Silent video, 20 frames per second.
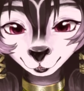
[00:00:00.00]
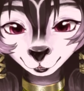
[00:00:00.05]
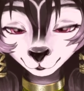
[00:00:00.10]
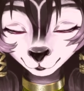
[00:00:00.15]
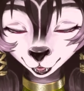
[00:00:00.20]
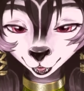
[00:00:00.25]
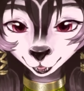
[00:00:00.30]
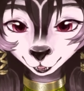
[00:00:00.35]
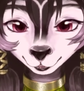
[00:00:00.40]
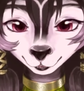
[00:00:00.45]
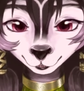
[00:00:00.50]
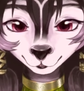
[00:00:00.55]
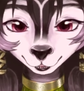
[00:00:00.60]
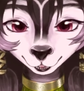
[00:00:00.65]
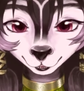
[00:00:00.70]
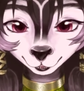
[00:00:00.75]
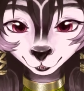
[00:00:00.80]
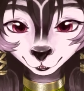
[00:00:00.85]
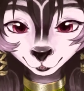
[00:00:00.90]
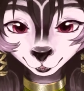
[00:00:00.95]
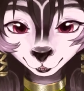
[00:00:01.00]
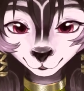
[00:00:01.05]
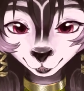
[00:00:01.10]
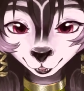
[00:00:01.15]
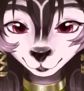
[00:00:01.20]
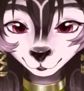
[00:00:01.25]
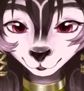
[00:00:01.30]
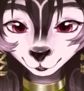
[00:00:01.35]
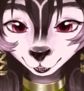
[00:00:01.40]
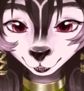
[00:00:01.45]
I hope it turns out better
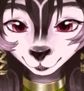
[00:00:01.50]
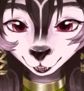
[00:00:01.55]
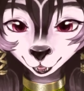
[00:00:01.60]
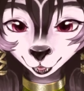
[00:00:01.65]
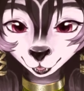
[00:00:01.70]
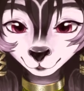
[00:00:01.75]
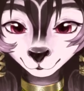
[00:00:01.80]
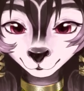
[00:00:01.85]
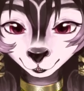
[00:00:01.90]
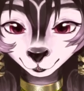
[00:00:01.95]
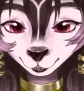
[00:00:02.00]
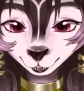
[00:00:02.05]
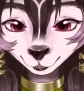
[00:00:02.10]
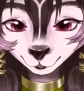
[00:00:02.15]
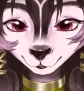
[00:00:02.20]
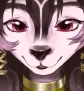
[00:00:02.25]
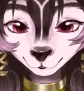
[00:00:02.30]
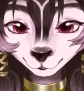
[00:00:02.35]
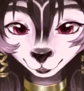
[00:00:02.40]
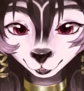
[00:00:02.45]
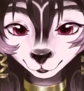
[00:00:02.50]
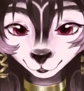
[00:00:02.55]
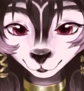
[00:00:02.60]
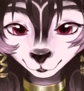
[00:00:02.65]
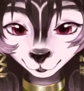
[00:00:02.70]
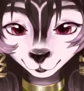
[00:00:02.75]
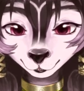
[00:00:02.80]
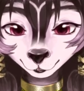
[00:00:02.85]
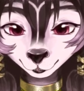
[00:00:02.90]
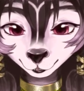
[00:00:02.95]
than the past few days have been.
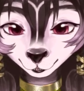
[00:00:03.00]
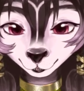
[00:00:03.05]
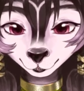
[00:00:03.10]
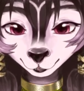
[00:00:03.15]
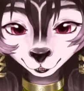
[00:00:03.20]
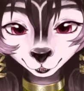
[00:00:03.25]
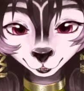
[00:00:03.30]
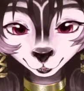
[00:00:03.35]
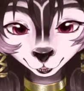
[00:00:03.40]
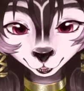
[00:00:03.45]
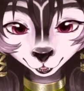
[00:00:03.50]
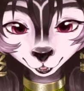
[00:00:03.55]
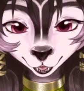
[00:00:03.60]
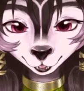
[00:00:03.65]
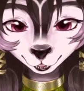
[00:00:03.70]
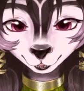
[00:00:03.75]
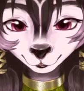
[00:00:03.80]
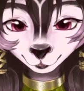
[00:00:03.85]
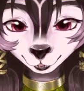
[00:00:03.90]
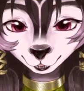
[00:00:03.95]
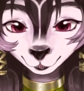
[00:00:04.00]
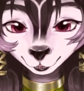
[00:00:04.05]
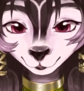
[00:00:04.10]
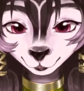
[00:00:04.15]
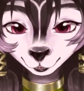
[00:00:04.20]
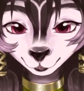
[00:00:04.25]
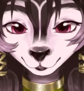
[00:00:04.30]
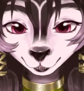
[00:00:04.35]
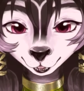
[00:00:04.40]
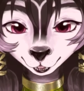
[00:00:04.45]
Thank you everyone for
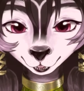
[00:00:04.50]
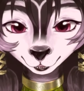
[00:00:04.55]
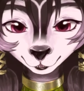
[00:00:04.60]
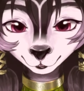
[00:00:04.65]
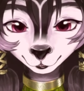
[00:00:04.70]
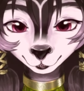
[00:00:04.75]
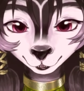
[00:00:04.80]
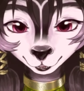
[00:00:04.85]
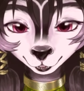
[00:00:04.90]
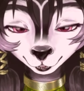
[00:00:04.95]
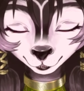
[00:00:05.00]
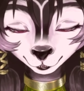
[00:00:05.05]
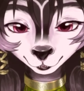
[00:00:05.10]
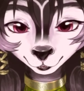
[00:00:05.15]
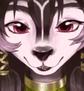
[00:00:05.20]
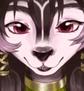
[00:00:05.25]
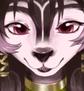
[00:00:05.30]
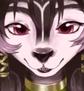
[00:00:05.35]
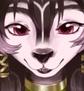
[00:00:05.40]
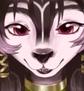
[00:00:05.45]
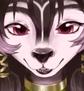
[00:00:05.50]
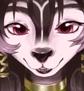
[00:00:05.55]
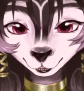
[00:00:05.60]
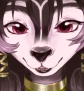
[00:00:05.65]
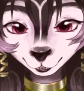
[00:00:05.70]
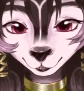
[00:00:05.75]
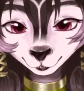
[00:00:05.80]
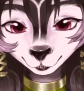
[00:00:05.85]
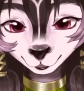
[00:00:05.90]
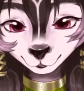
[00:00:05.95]
your support. Let's
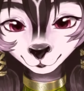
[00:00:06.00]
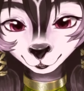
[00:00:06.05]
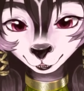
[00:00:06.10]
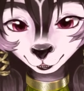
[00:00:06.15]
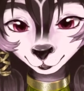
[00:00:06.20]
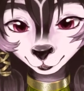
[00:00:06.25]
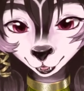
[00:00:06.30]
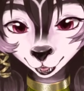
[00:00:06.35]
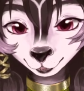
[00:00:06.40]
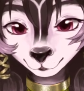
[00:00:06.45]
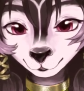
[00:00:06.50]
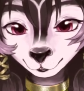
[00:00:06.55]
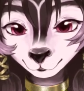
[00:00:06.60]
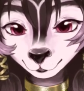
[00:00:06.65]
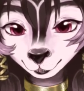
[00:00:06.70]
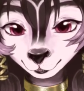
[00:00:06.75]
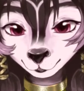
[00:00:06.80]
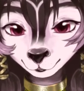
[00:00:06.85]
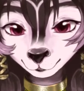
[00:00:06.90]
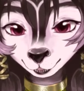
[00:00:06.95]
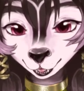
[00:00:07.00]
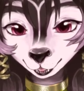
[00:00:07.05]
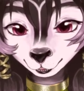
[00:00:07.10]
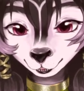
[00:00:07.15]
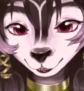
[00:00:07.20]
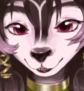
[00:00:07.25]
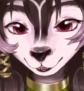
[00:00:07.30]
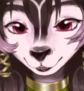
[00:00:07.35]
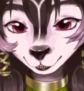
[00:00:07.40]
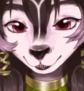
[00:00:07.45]
hope we all have a better week.
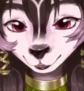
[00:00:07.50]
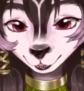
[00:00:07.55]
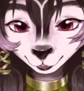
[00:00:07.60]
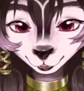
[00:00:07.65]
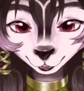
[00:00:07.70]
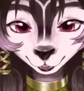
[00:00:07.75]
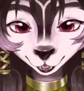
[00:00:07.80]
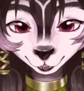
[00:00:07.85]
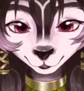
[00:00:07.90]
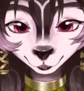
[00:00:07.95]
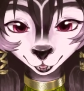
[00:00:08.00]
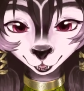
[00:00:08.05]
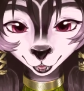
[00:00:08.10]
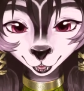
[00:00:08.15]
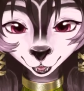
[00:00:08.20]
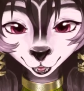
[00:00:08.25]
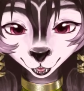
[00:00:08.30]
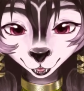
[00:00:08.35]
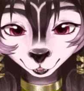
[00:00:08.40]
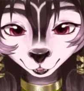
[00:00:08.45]
Bye.